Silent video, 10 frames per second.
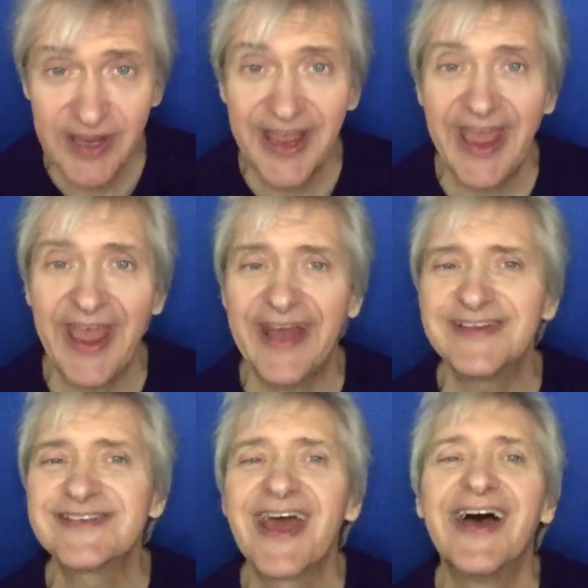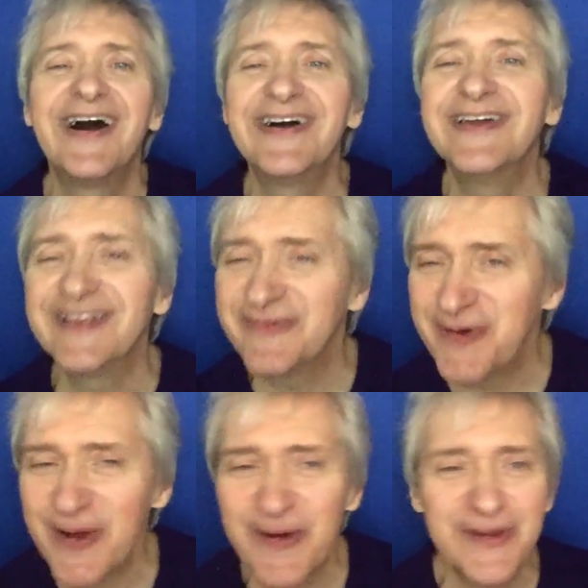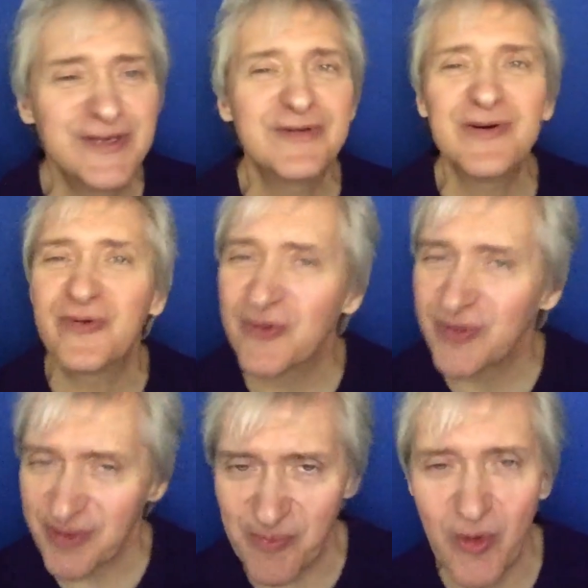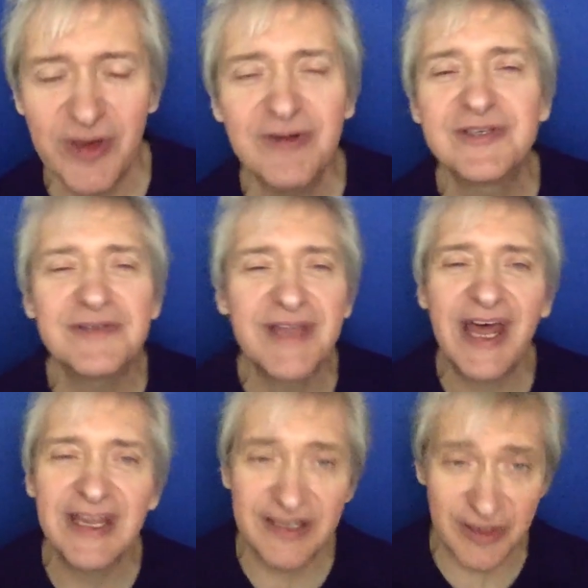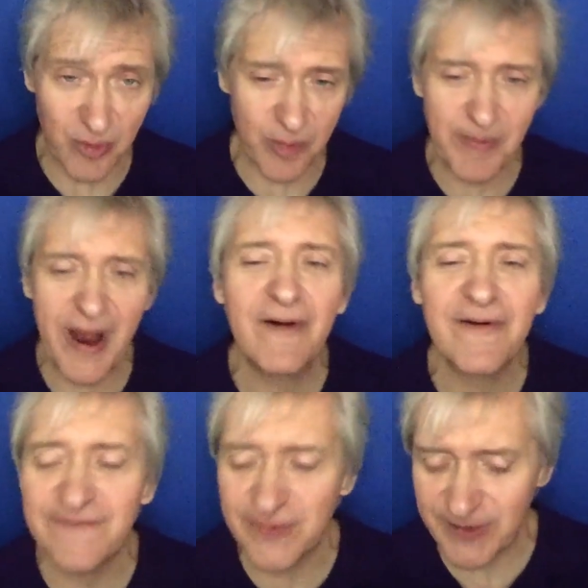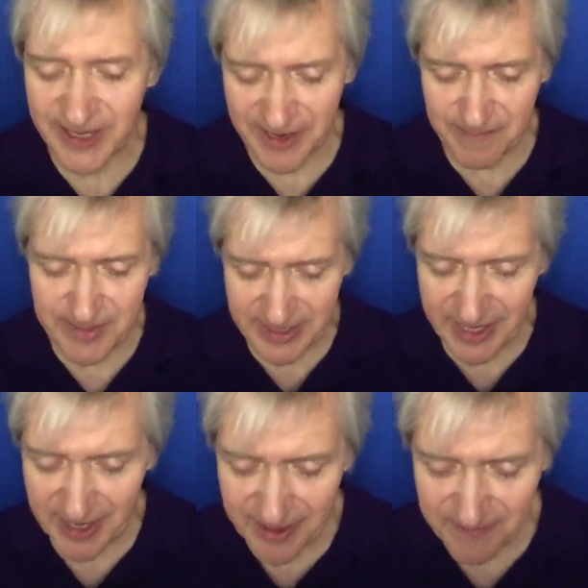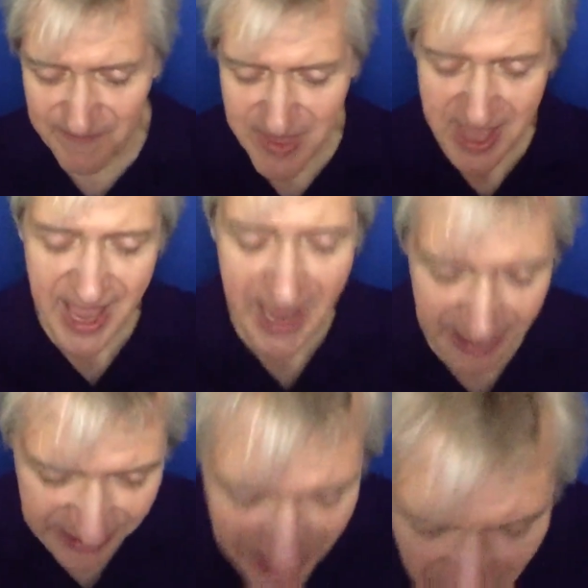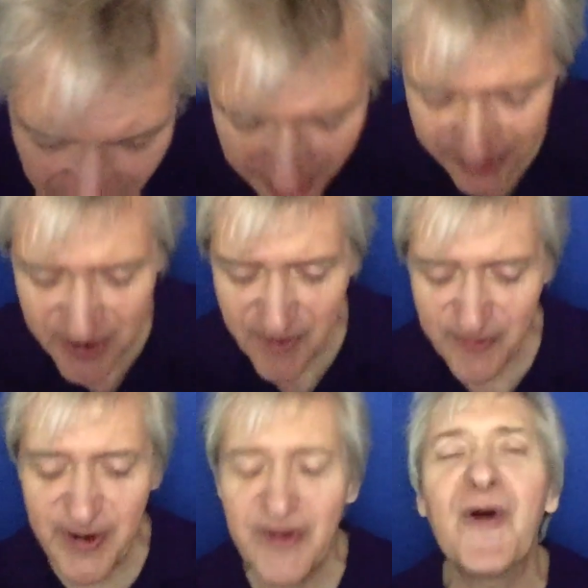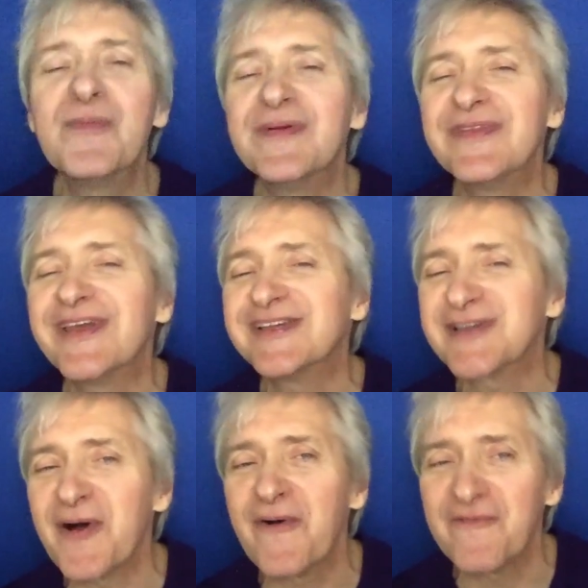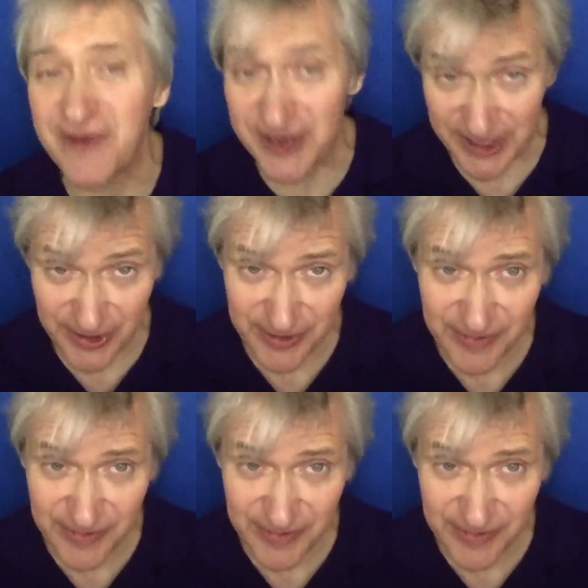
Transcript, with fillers: And it will, you do, the more you do that, the more powerful it can become. And God will open things over you.